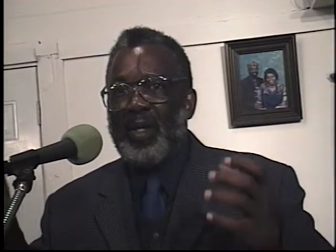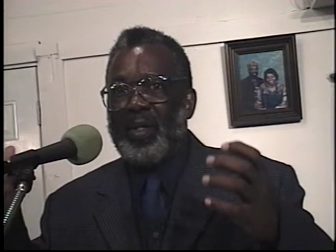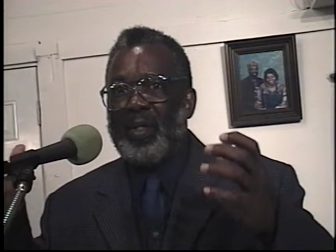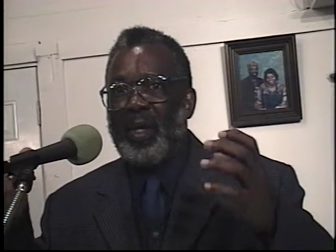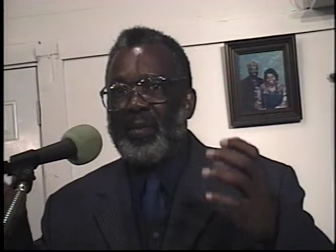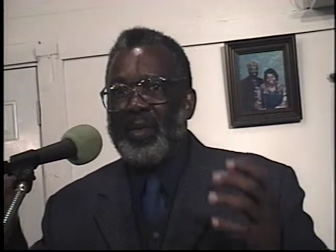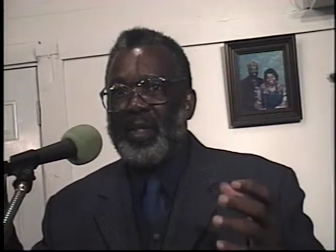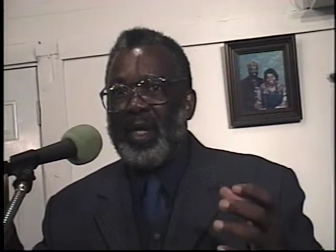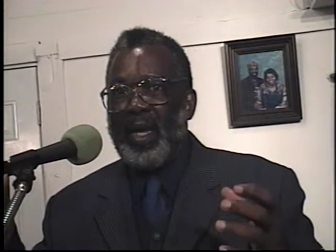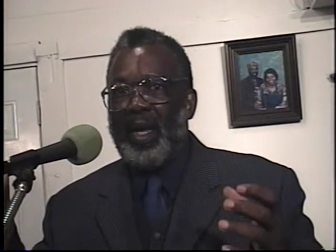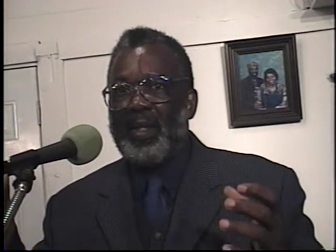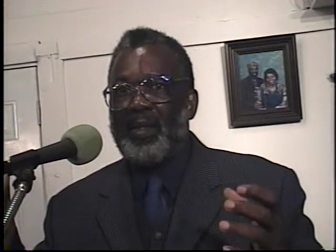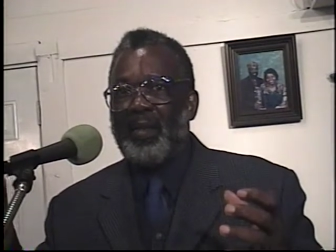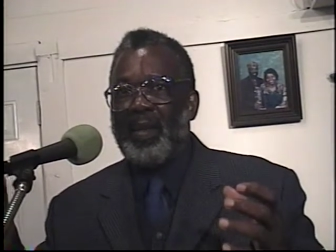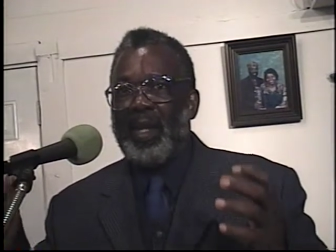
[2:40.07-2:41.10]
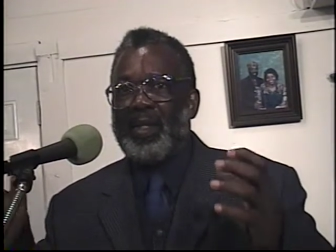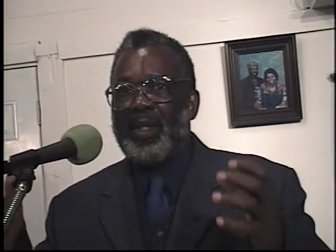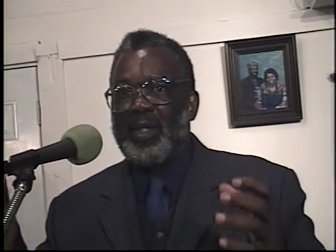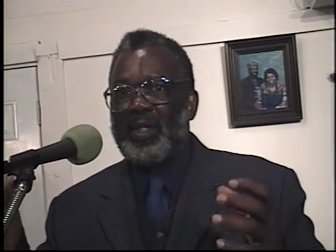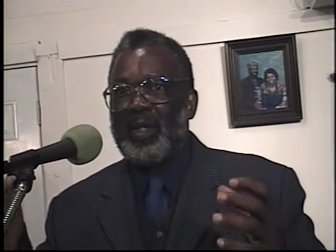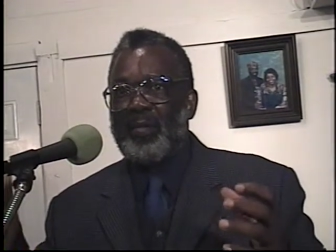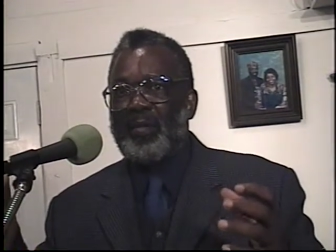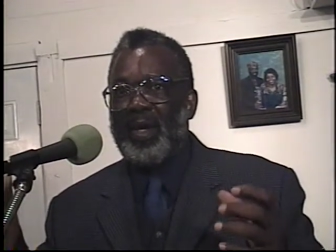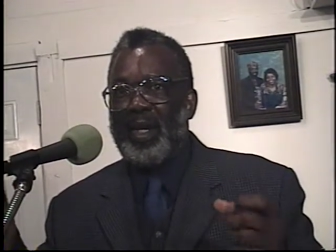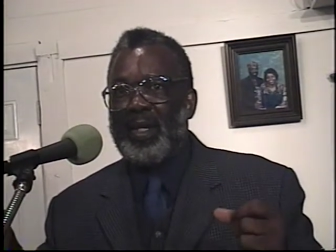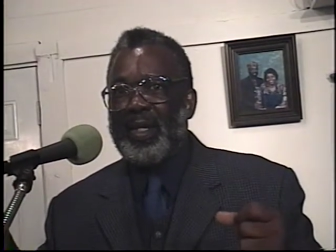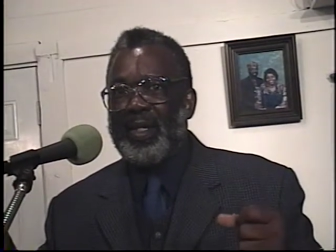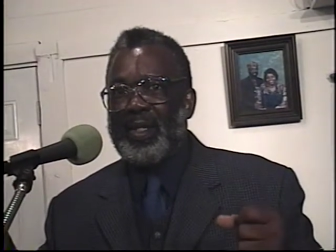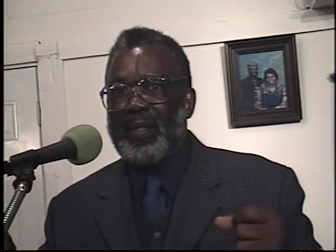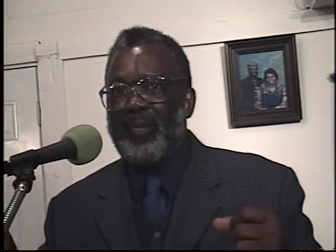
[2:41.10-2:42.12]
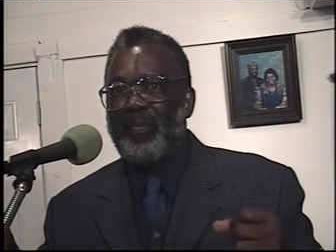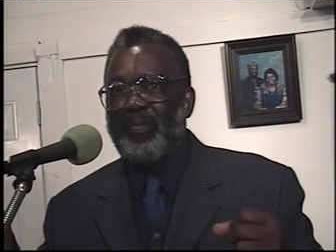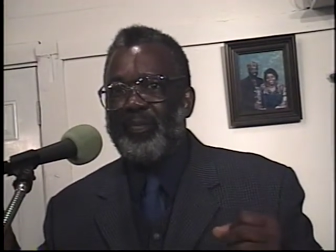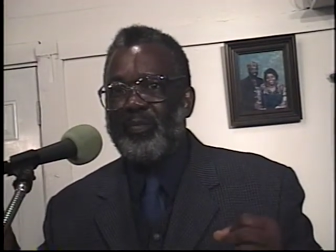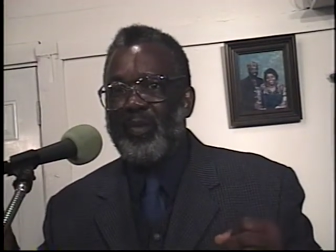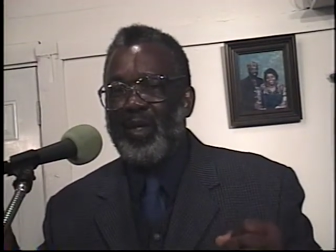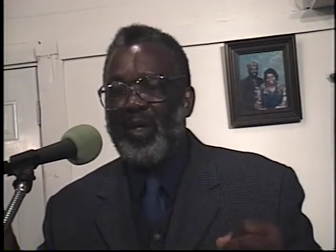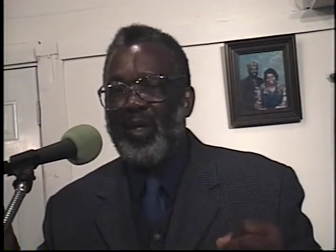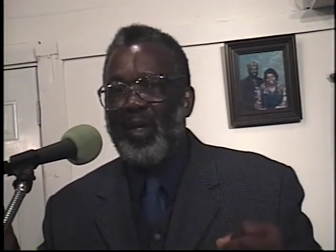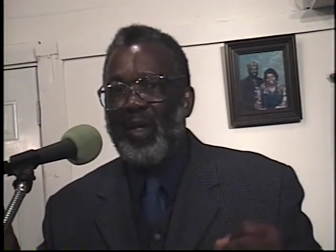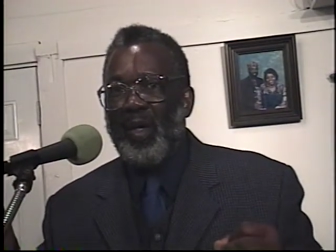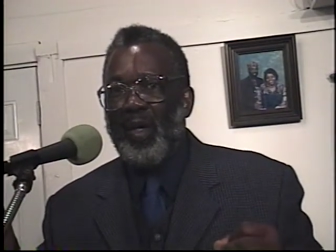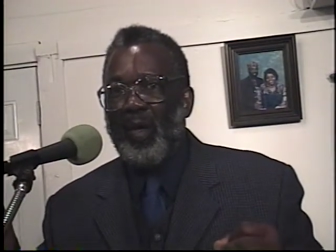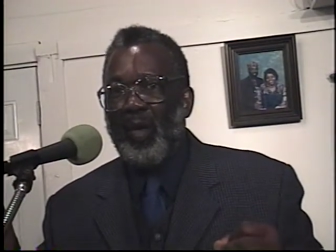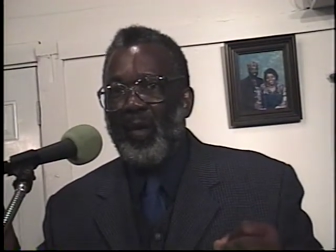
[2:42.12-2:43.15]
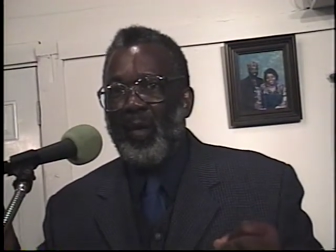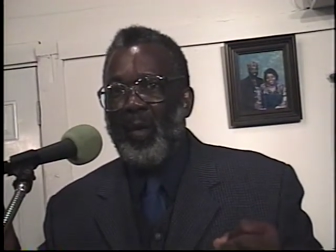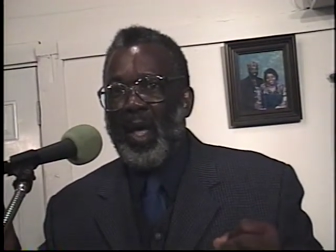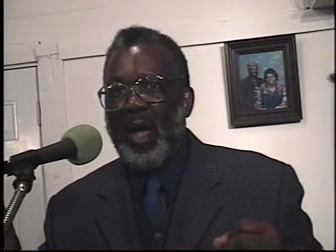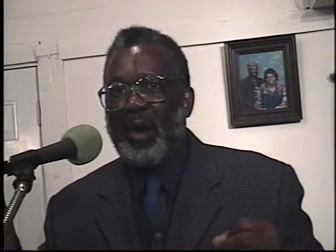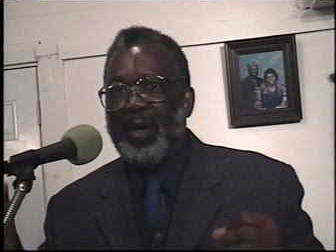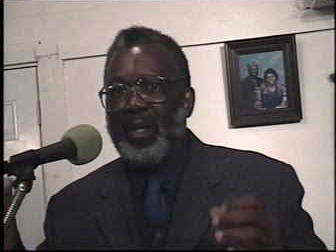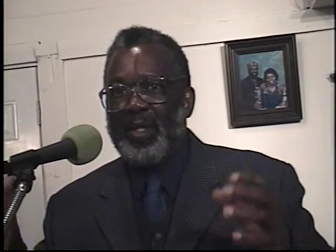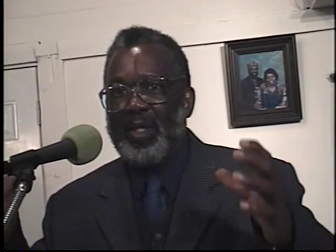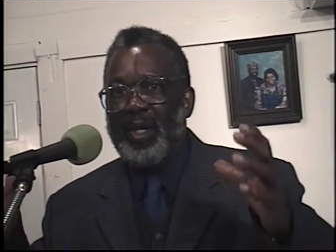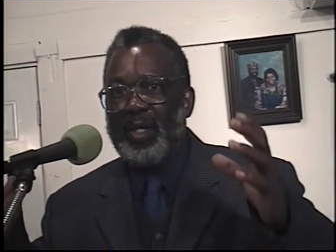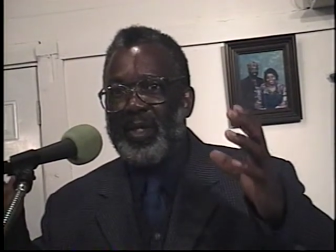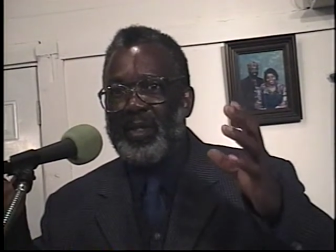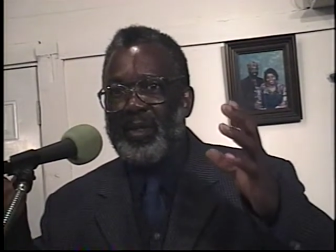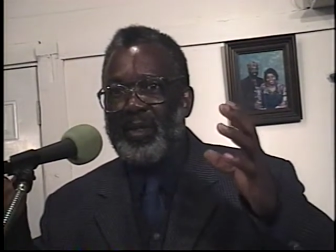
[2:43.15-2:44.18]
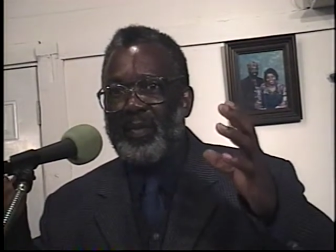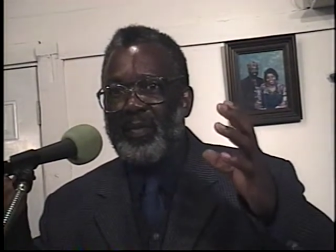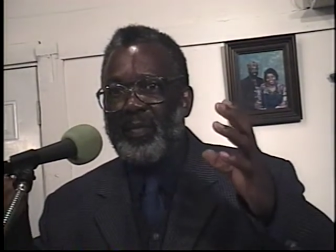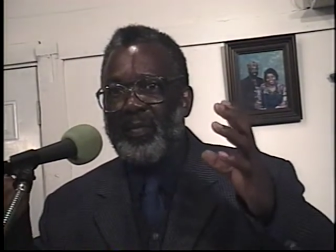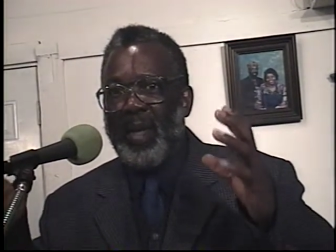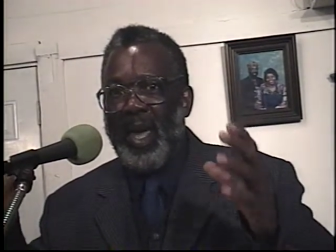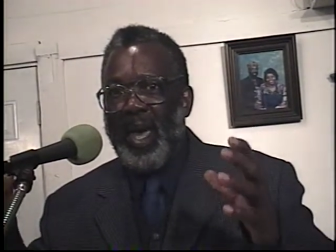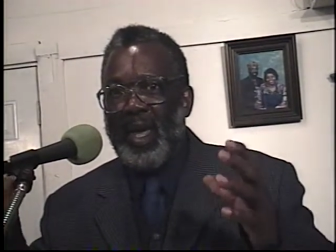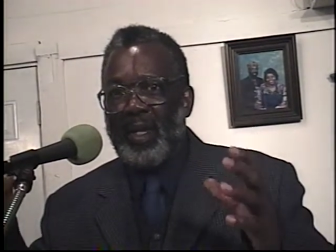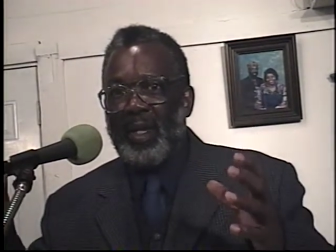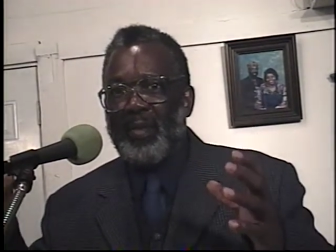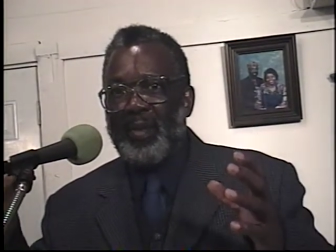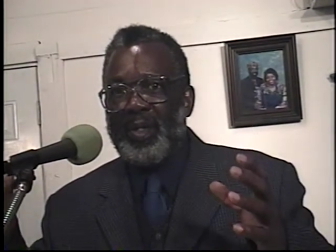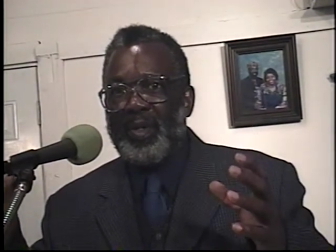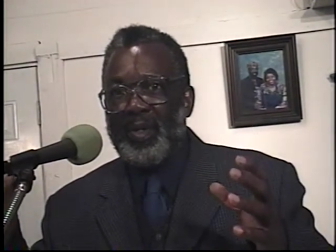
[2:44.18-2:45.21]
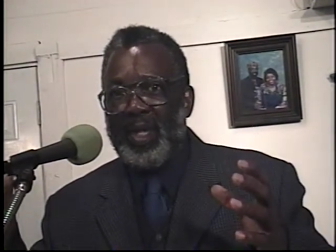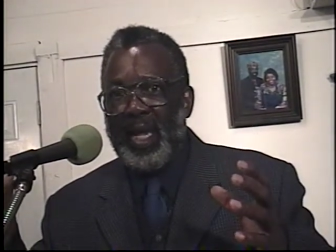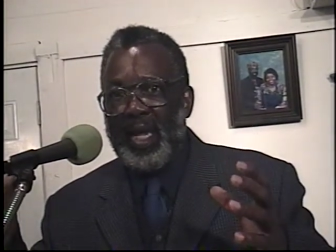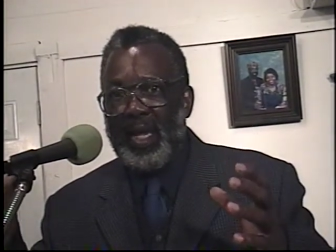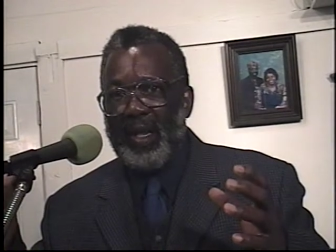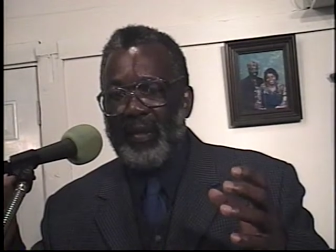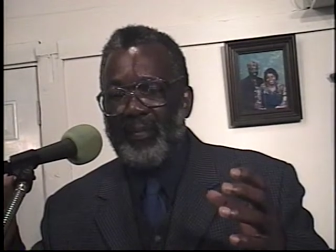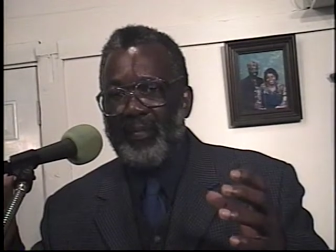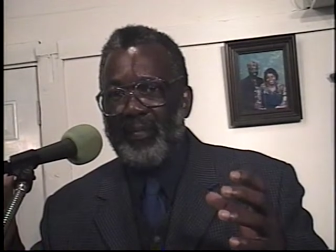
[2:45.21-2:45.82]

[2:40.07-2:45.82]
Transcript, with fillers: So I'm saying to my sisters and brothers, where is this man living today?